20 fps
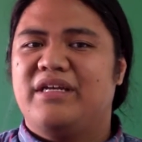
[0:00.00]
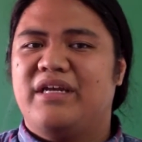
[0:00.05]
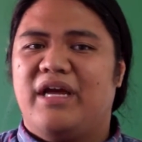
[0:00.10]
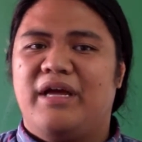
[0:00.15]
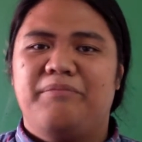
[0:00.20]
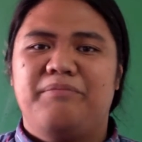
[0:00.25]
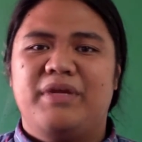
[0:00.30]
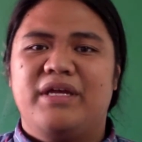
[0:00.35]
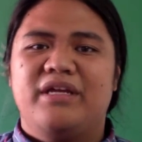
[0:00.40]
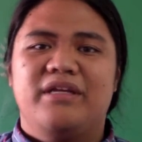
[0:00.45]

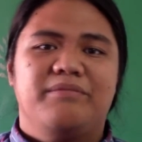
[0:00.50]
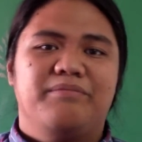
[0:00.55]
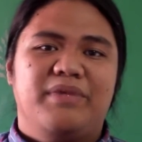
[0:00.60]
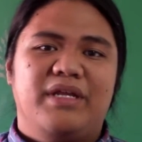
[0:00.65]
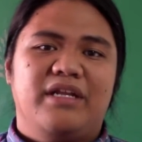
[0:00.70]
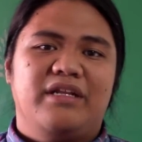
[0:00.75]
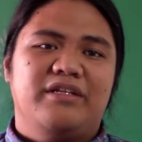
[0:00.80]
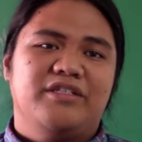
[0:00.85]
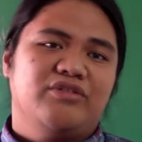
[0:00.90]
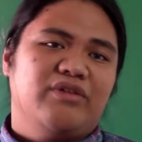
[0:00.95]
a
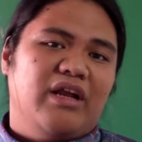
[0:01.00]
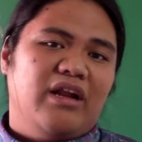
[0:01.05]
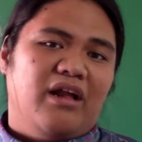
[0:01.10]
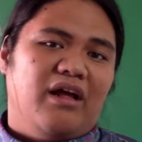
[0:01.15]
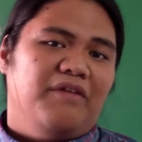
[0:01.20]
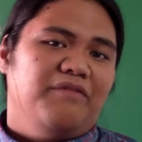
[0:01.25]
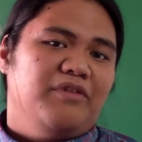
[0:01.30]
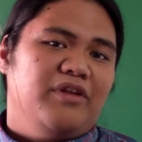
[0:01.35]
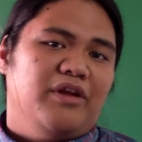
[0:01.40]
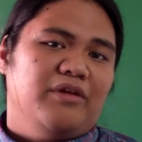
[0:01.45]
bit of a
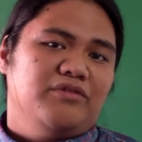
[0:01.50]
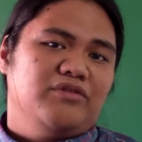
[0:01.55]
trade-off,